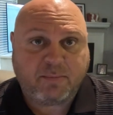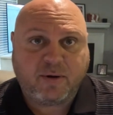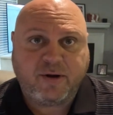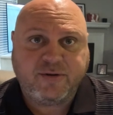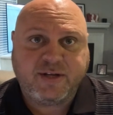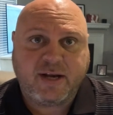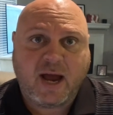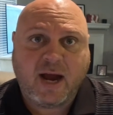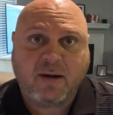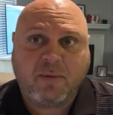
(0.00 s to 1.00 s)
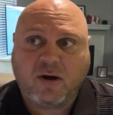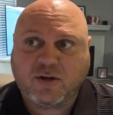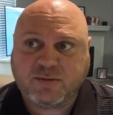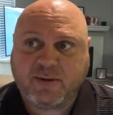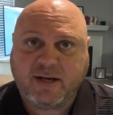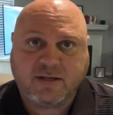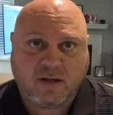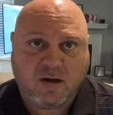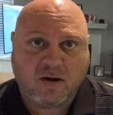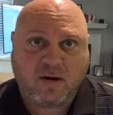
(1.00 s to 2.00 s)
producing higher ball speeds,
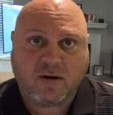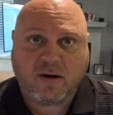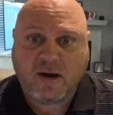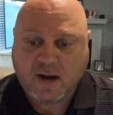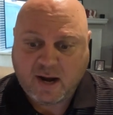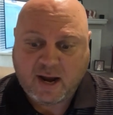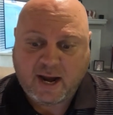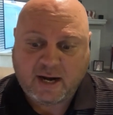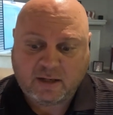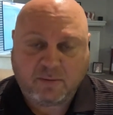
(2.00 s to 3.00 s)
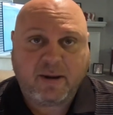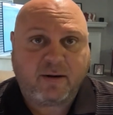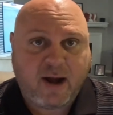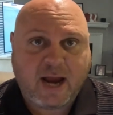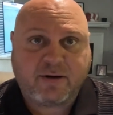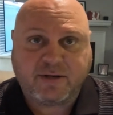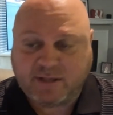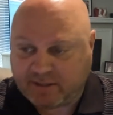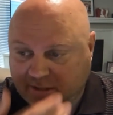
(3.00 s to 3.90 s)
longer, and a little better accuracy.